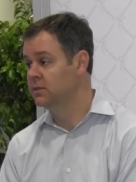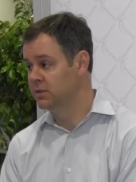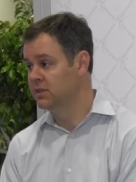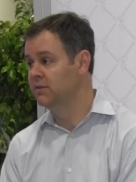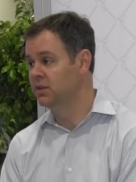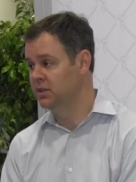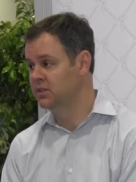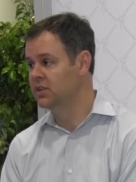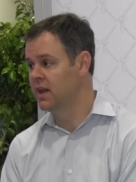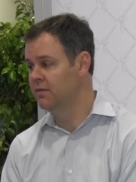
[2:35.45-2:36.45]
uh, specifically
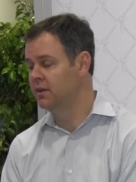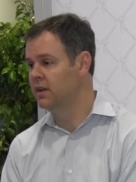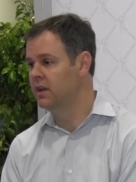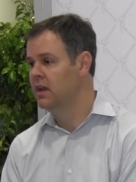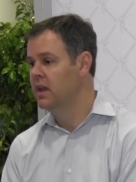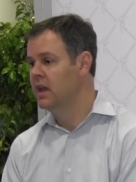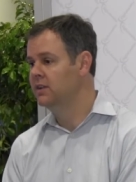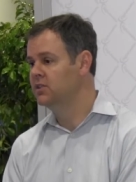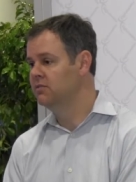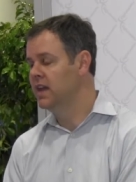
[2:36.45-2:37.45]
discovery.
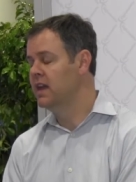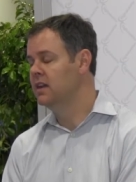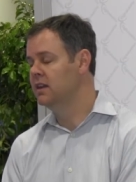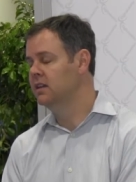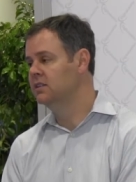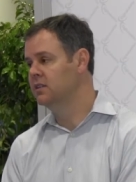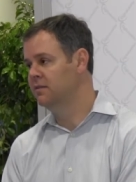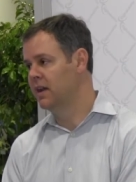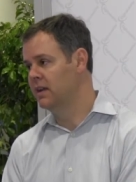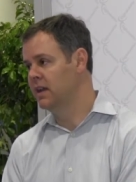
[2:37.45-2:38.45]
And so data is the
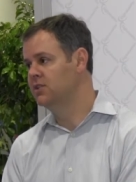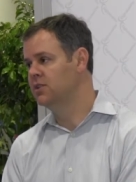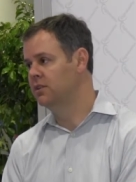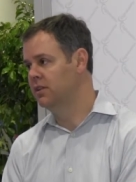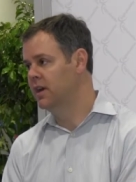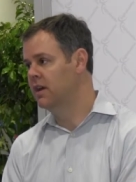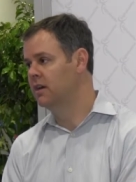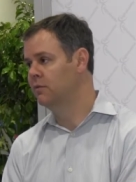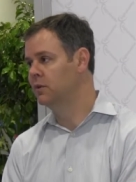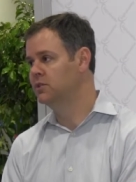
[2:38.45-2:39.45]
foundational
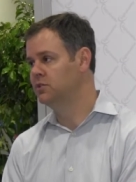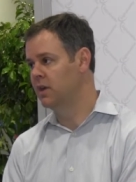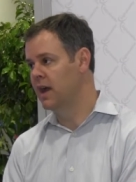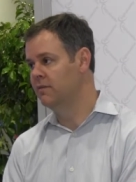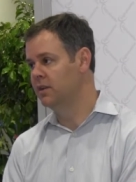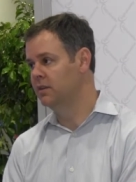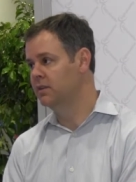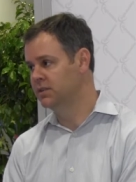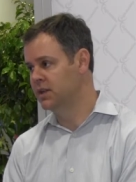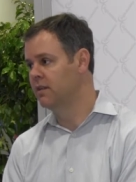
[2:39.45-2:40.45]
layer of what's driving the
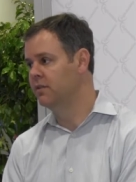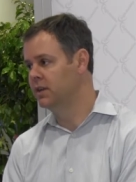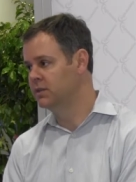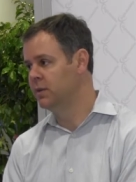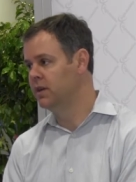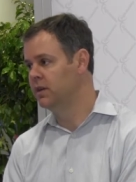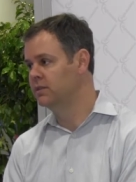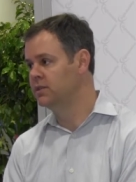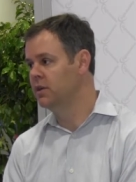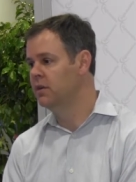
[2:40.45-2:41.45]
discovery
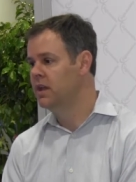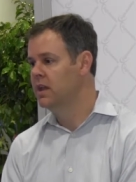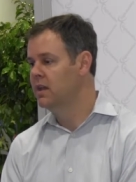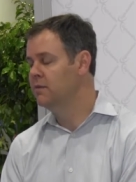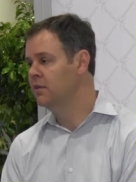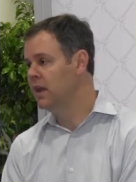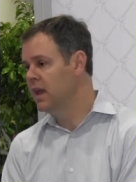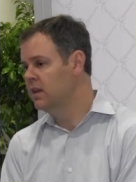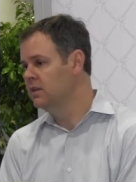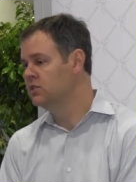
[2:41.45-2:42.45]
experience. So if your
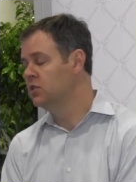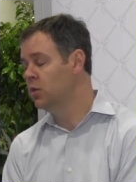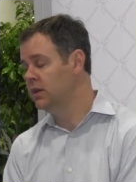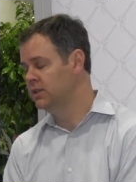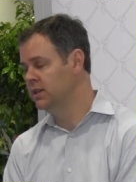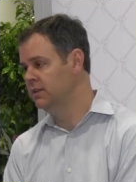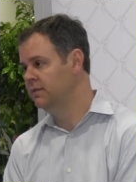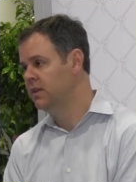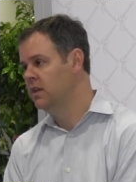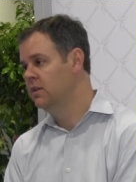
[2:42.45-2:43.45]
data is noisy,
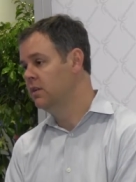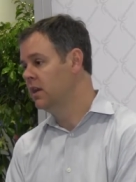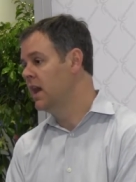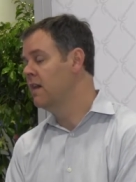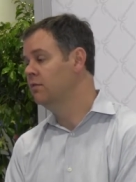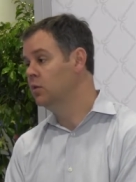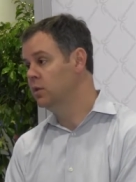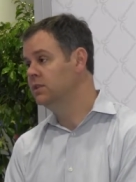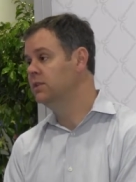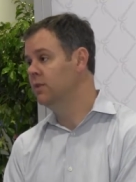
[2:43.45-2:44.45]
you're going to have
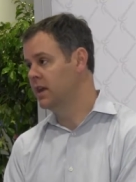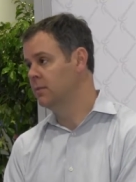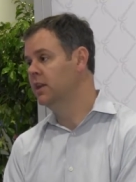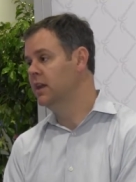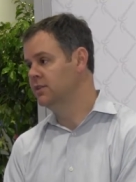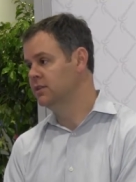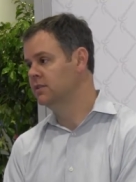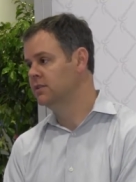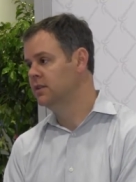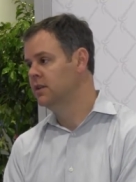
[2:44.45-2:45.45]
noisy
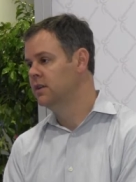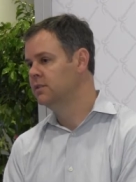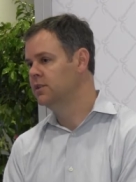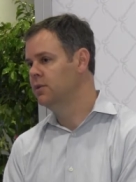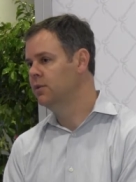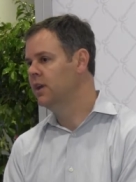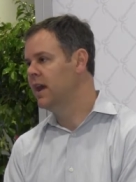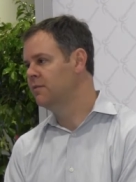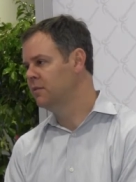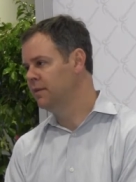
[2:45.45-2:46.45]
recommendations. So you really
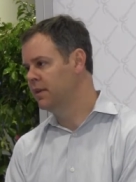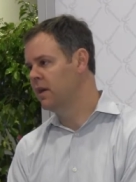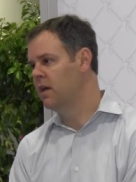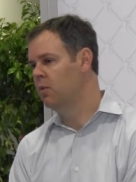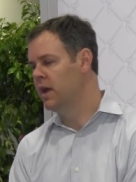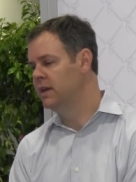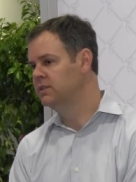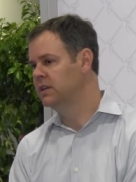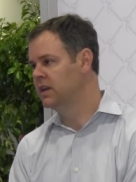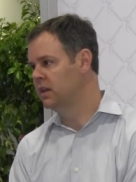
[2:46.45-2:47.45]
have to figure out
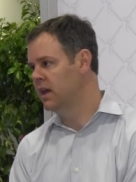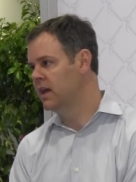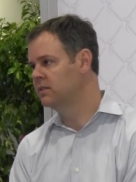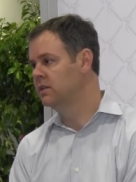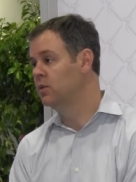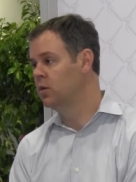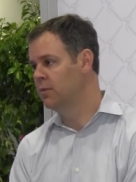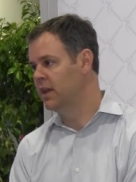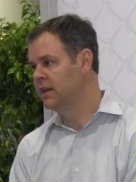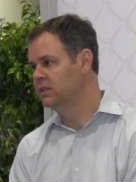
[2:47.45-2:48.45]
ways to collect and
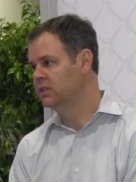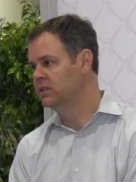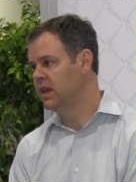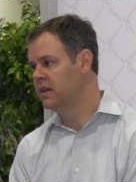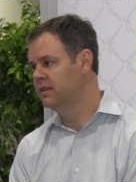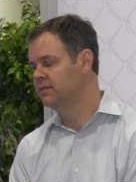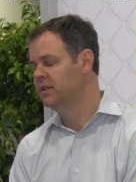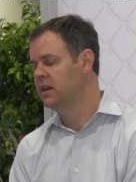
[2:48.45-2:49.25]
normalize this data.